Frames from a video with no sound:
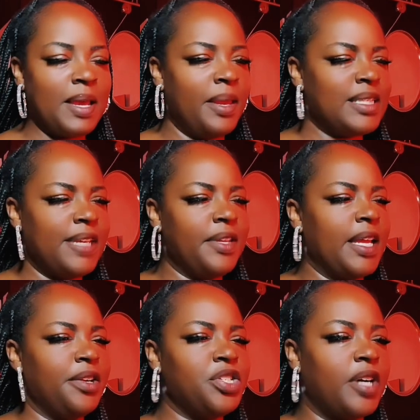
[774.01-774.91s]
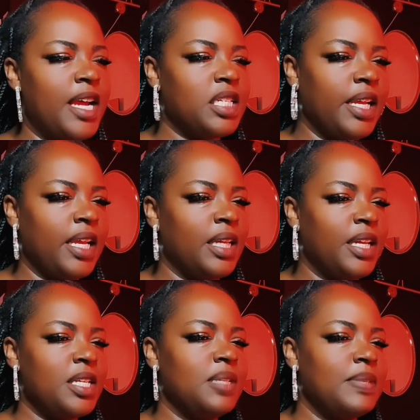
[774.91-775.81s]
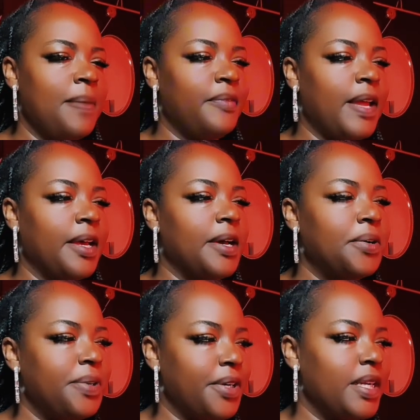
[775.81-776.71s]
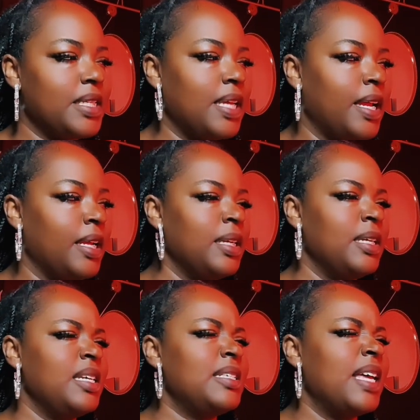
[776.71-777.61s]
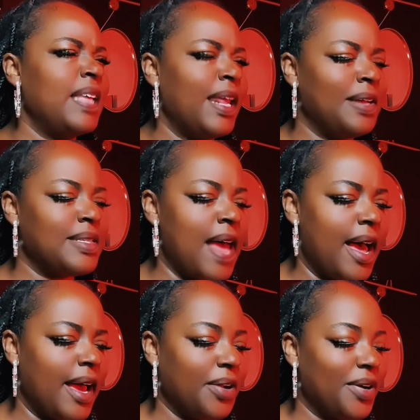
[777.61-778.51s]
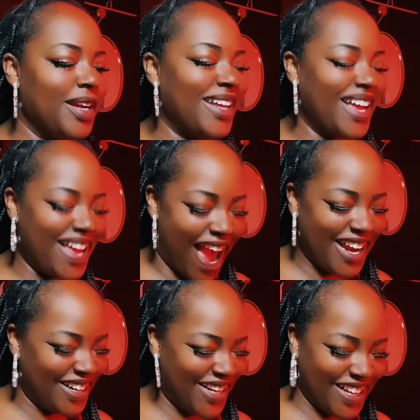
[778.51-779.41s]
Maybe it's even like your trash can. Like there's some type of like odor, and it's like, set that outside, or I don't know.